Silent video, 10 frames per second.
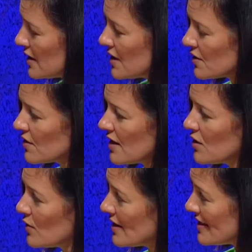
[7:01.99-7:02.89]
so that
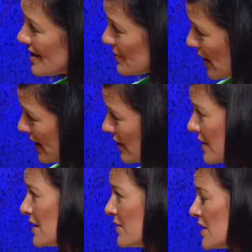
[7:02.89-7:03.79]
you can inspire
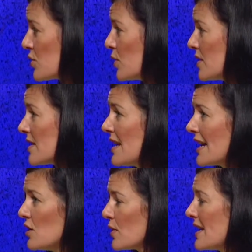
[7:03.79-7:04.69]
individuals
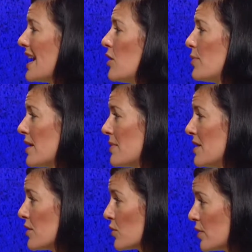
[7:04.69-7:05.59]
and you can help them in
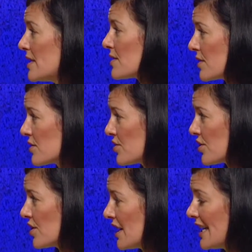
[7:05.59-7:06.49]
their research
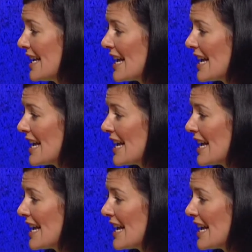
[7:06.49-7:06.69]
journey.